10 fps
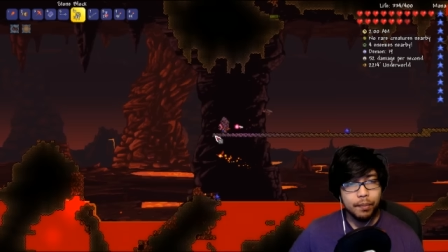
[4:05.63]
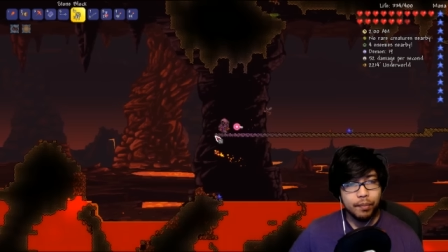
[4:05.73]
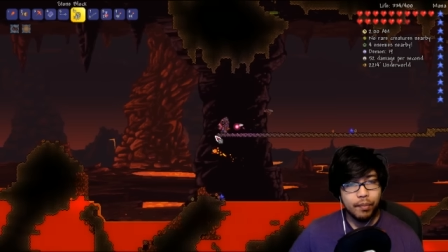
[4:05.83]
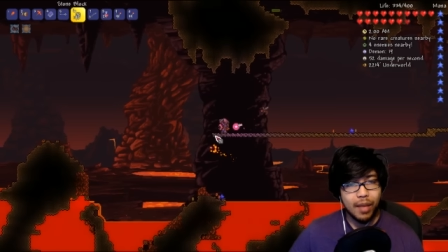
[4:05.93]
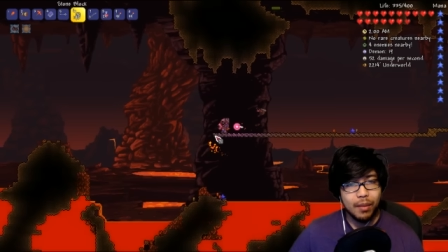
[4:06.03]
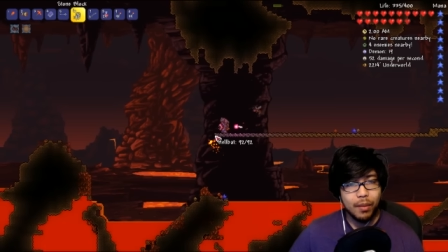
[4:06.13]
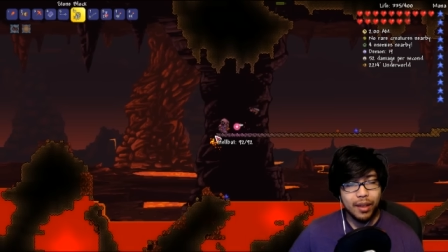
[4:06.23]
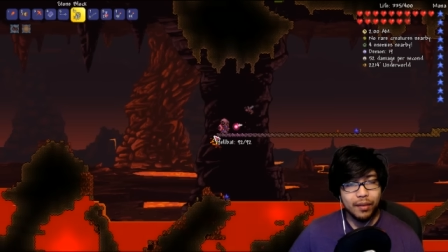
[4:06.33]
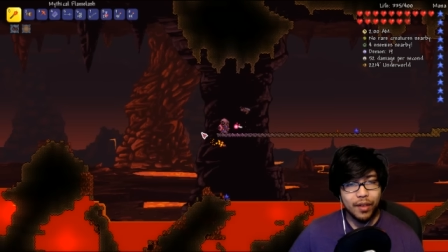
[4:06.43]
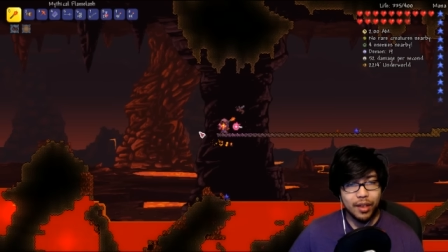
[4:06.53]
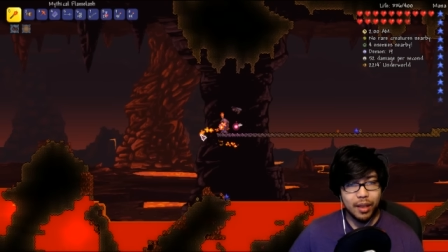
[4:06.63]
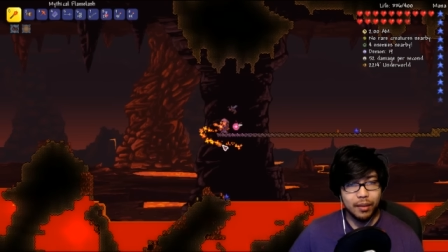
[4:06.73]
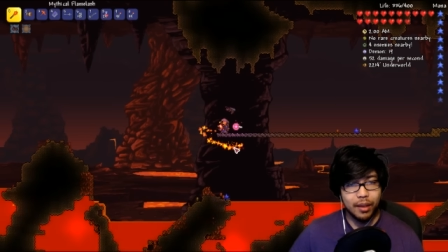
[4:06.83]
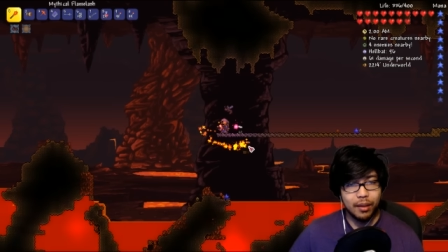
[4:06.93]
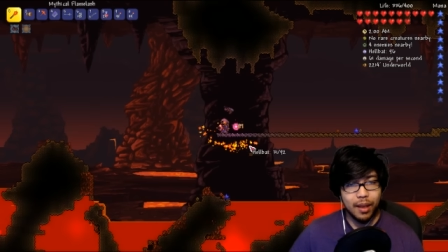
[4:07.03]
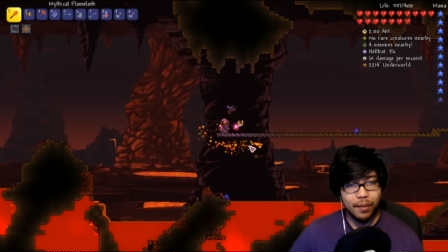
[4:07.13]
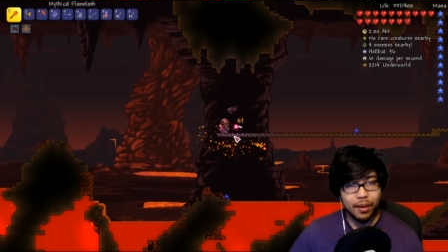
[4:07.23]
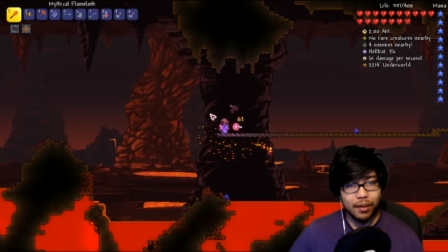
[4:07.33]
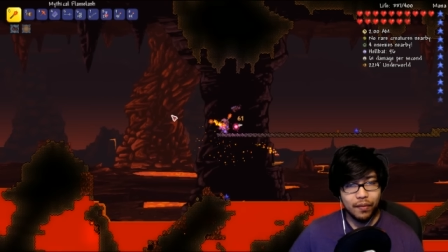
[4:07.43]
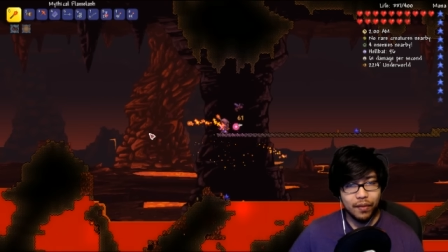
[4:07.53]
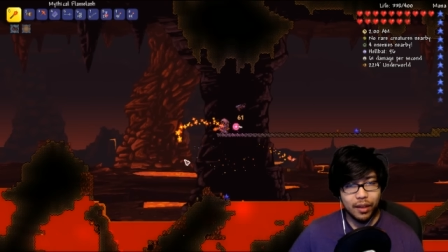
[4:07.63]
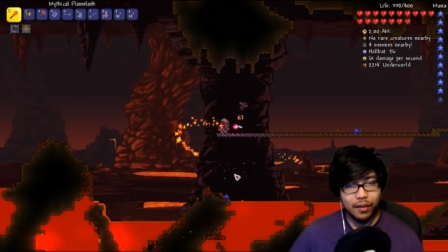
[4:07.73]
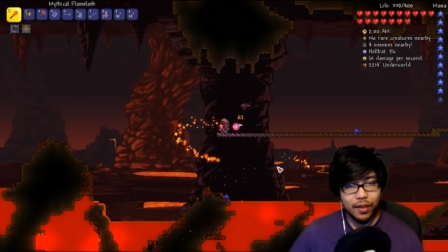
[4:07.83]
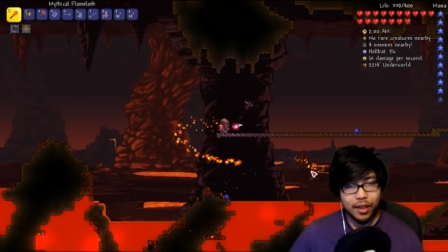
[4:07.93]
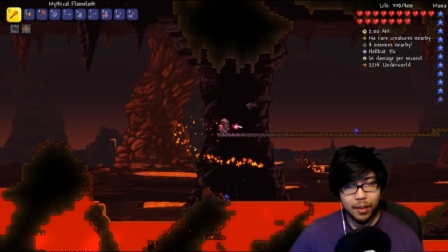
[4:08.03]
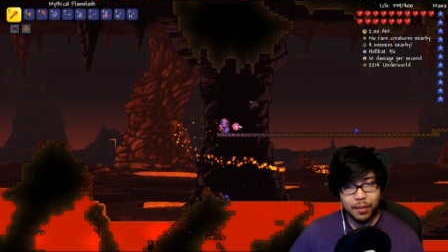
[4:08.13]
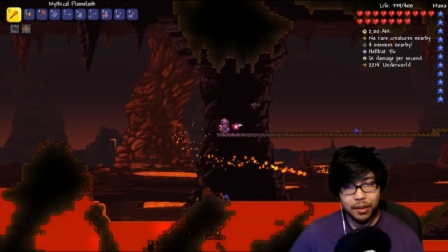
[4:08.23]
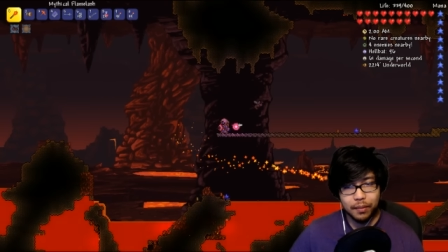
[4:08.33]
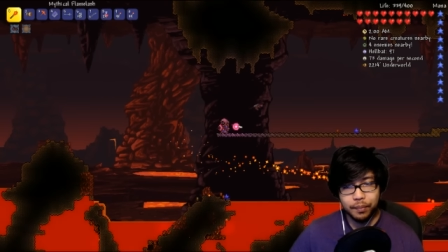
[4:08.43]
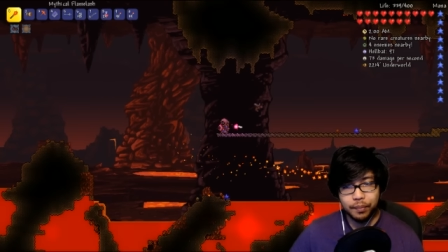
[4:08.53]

maybe we can fish down there and have another freaking fishing episode.